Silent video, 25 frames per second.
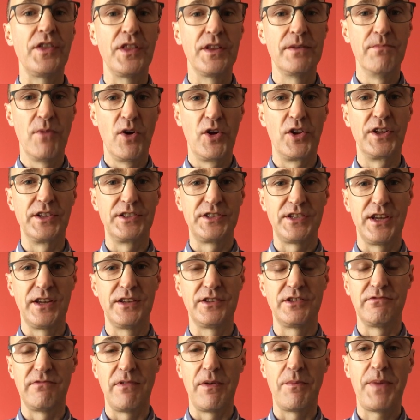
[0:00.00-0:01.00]
at the monitor
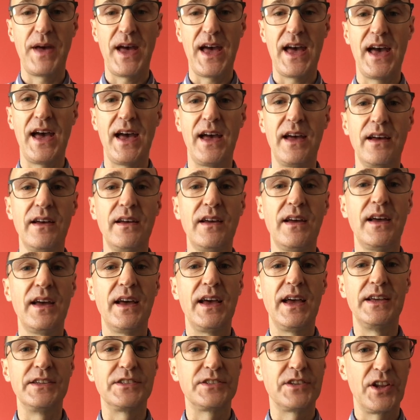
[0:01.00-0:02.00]
to repair
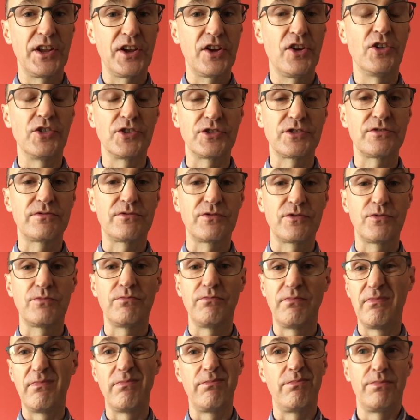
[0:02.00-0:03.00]
is going to cost
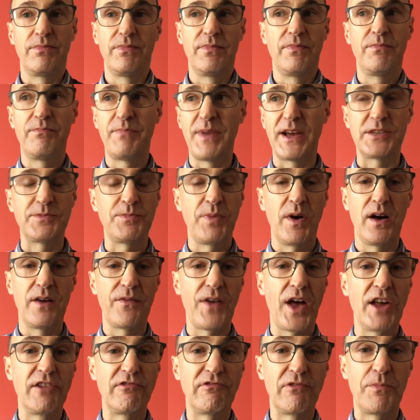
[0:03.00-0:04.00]
best part
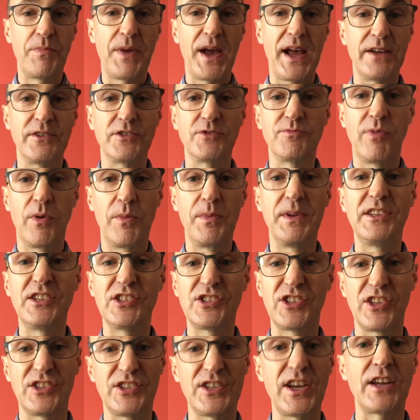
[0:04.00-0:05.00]
of £100 probably
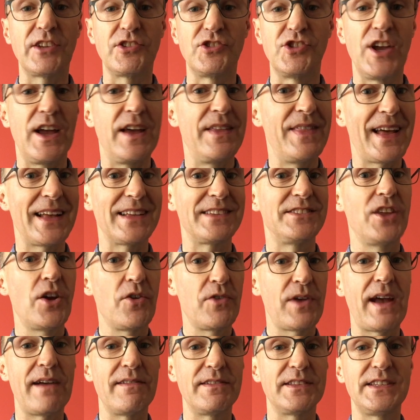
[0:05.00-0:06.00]
just to touch it, and that's no
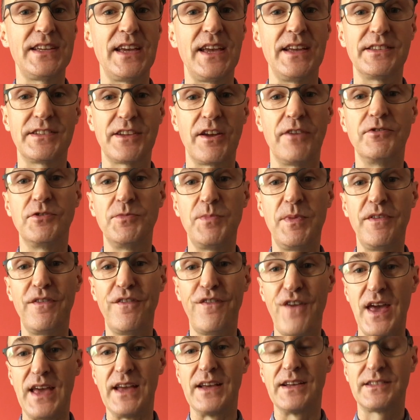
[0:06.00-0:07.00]
guarantee it's going to be
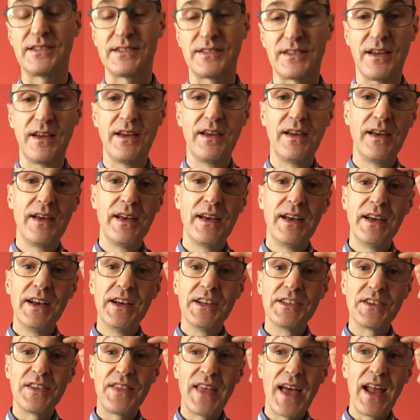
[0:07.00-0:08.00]
fixed.
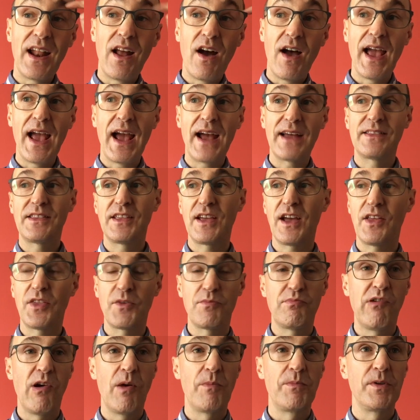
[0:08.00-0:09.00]
So then I had the
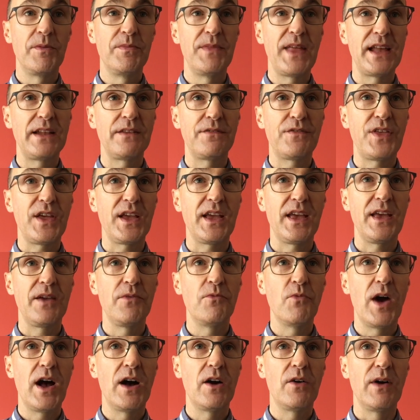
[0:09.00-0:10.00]
other problem then of
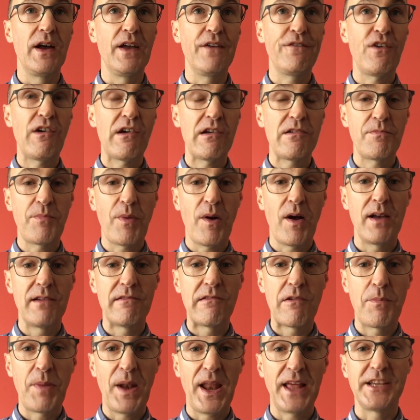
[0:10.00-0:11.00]
thinking, well, if I buy a
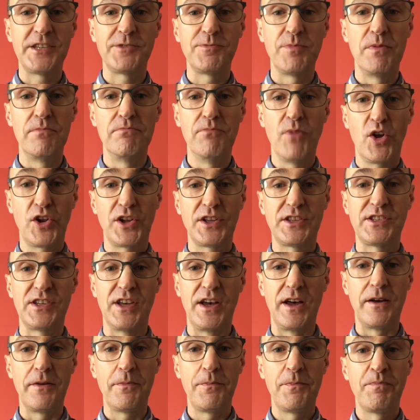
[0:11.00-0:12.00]
replacement
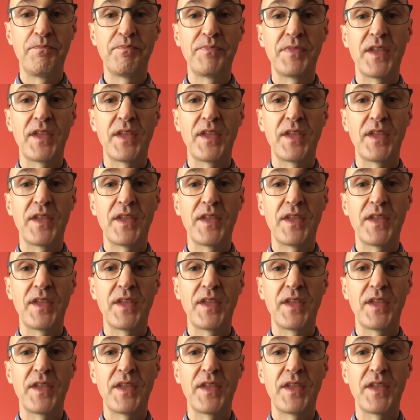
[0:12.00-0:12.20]
monitor,